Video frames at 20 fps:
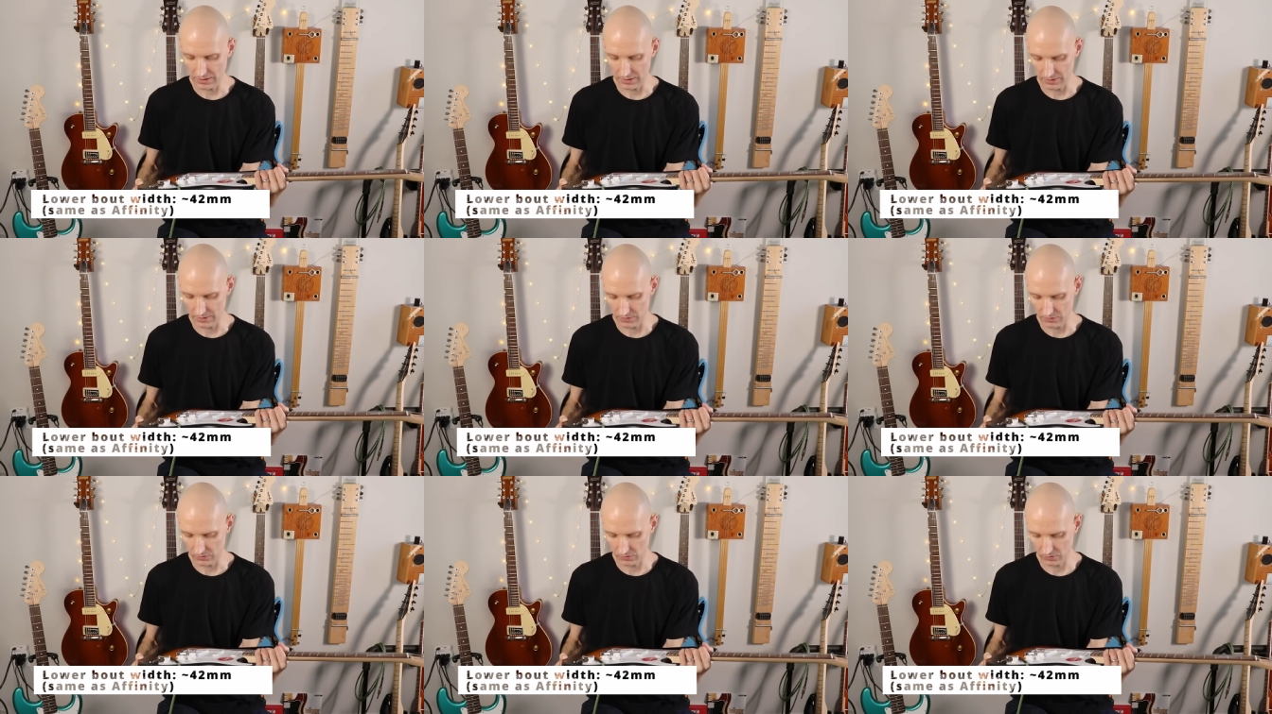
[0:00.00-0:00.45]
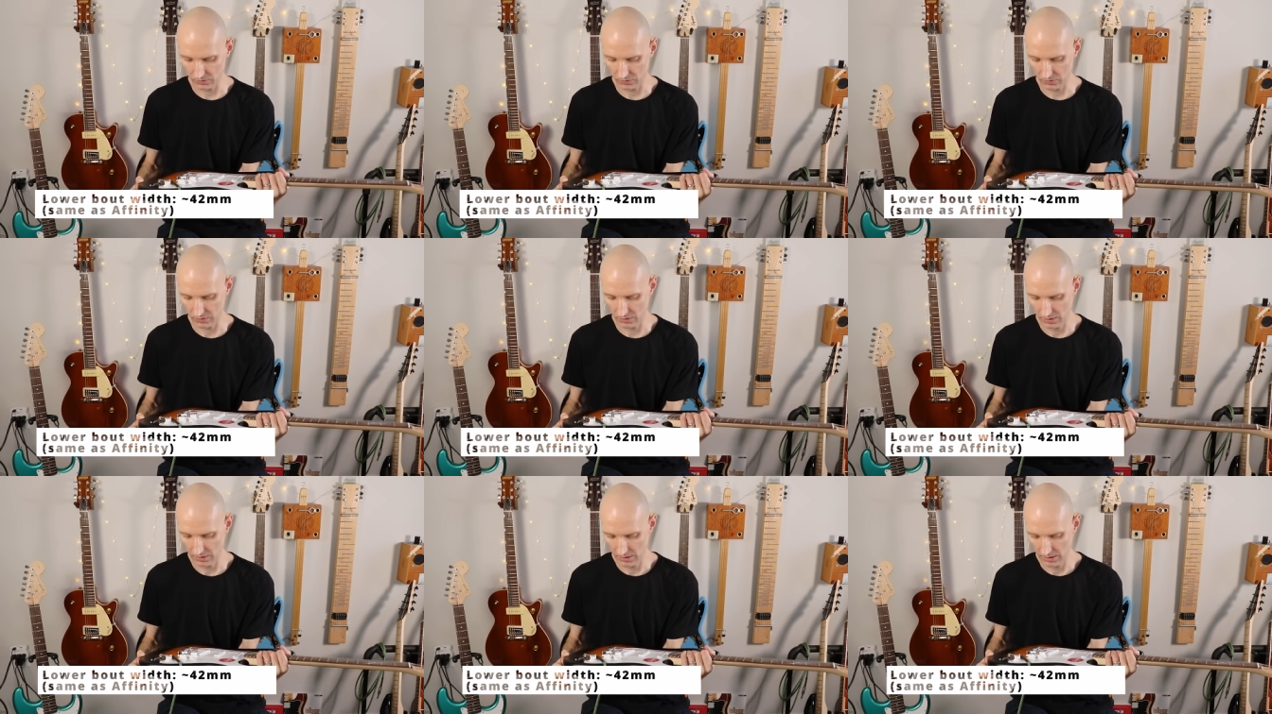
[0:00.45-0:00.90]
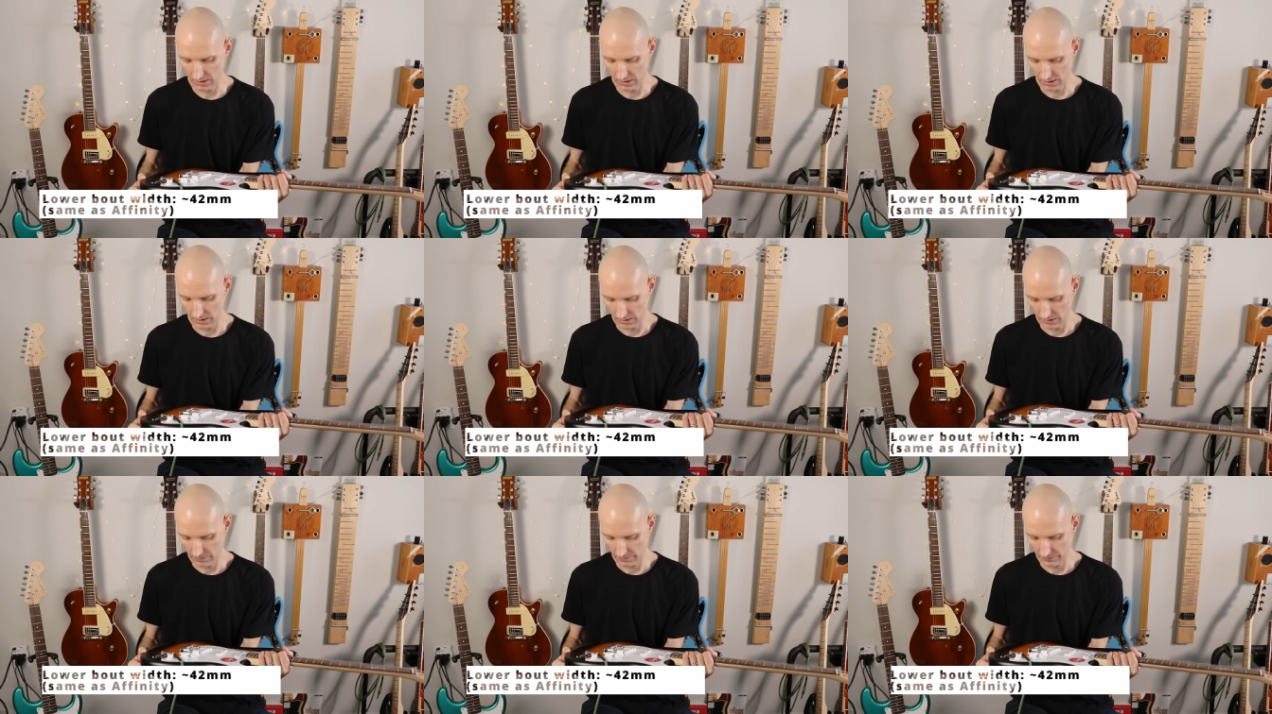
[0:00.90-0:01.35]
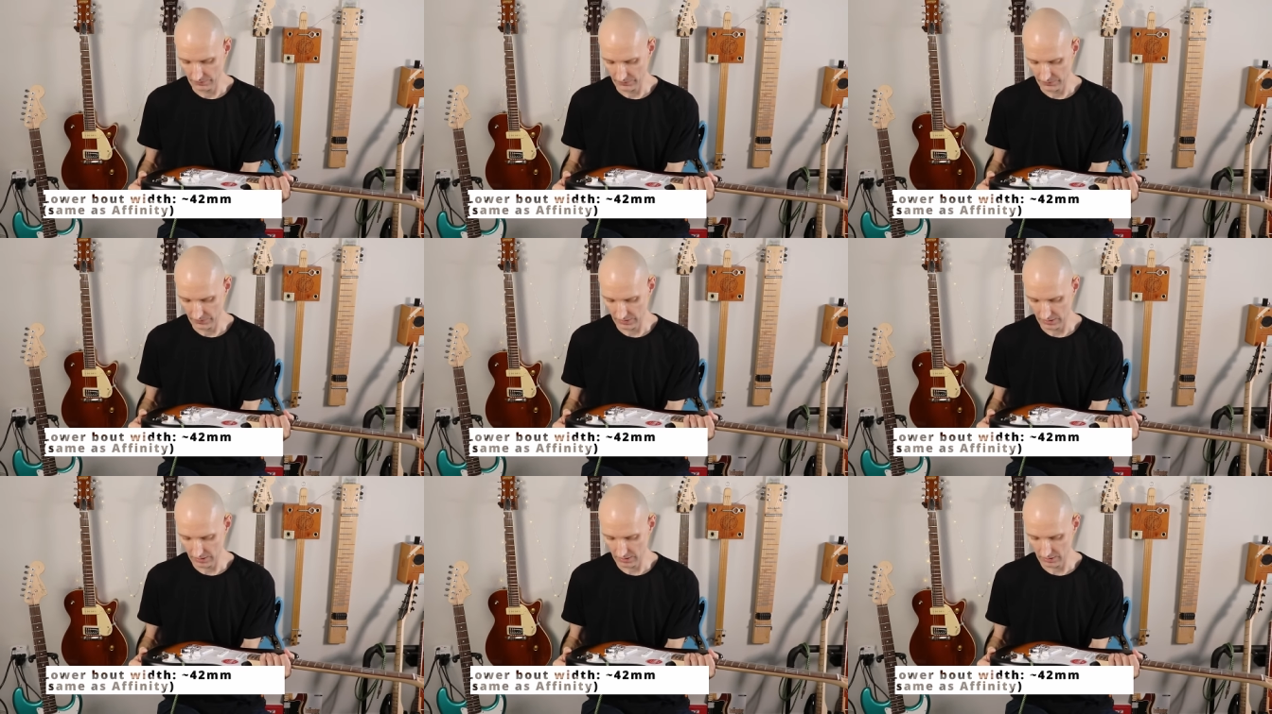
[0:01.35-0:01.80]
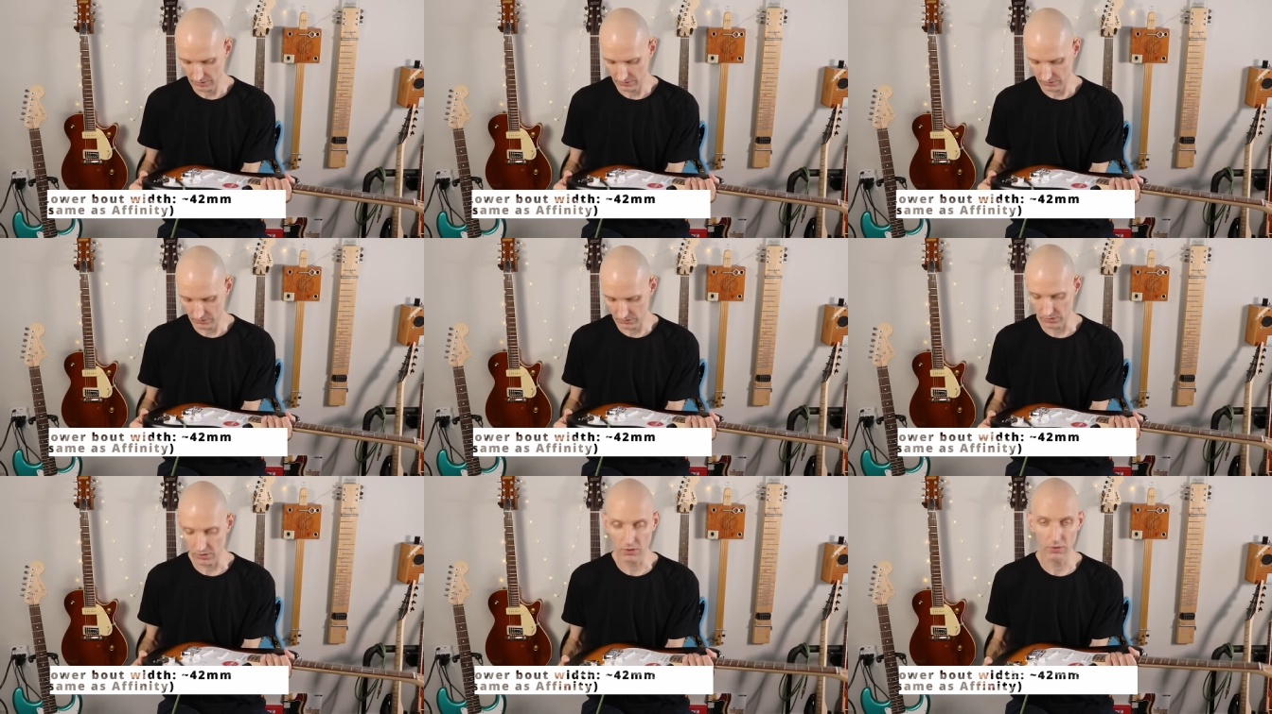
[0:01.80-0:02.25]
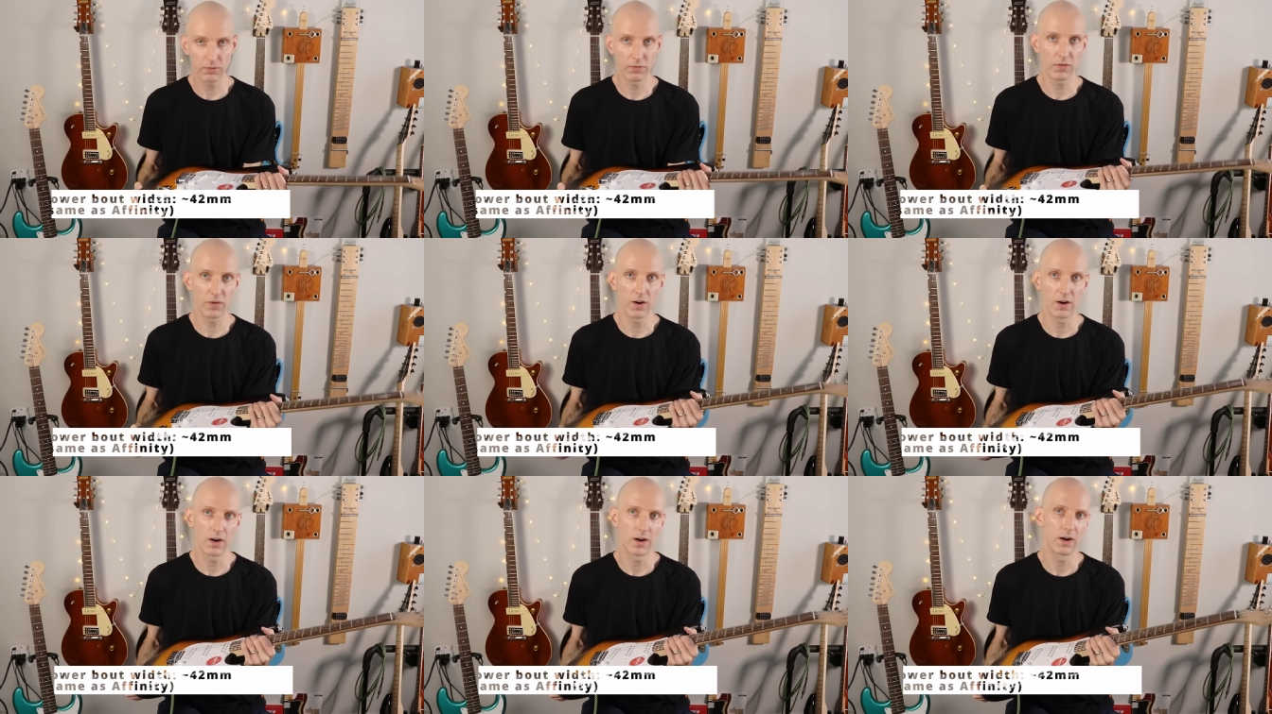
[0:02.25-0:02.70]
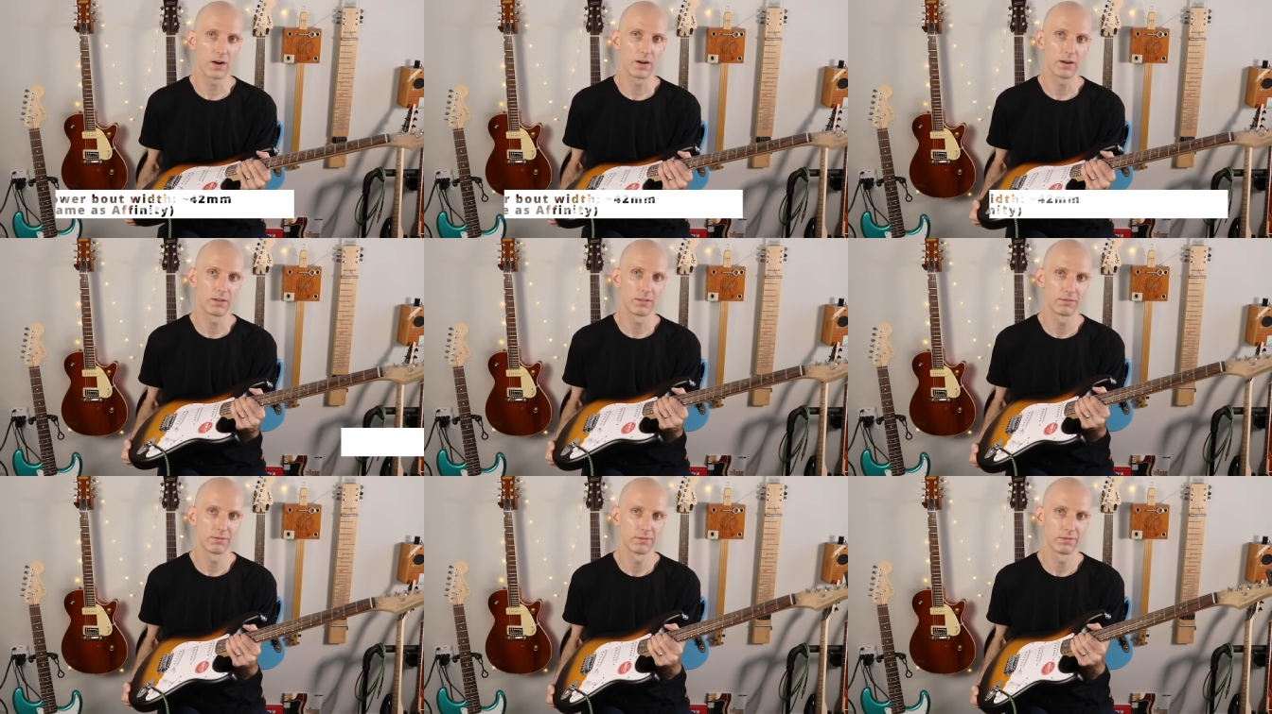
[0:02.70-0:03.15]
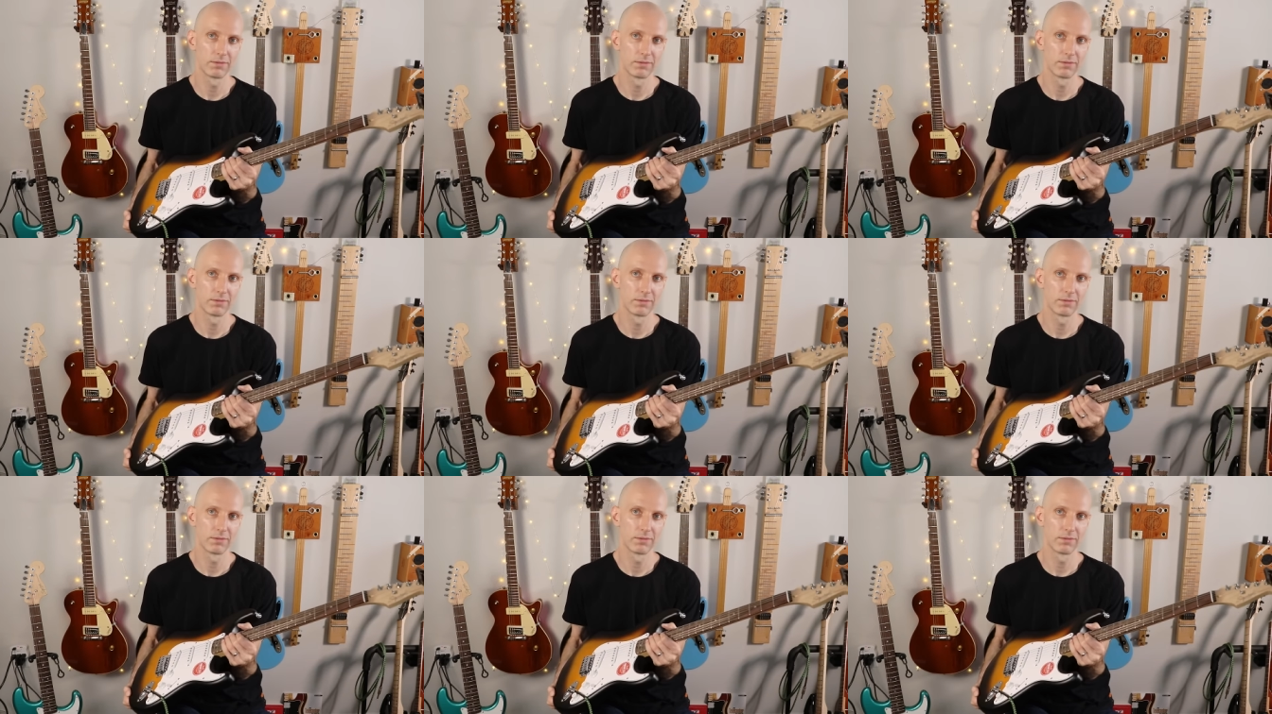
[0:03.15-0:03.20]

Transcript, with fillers: else, so far,